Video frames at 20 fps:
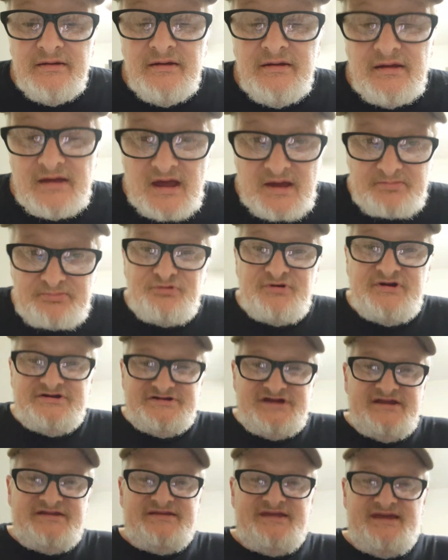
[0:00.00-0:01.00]
I
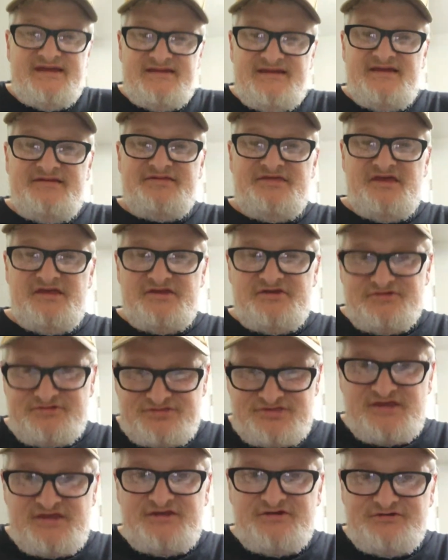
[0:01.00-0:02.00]
appreciate that. Thank
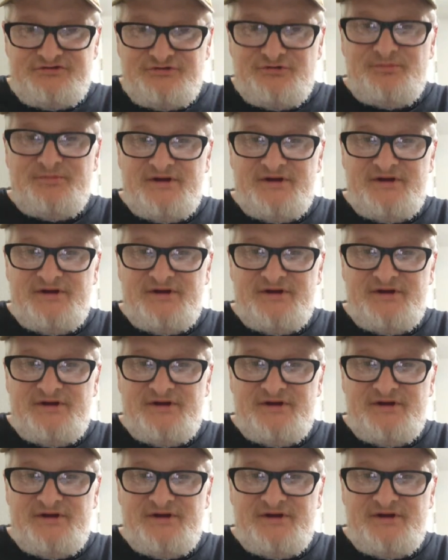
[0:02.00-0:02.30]
you so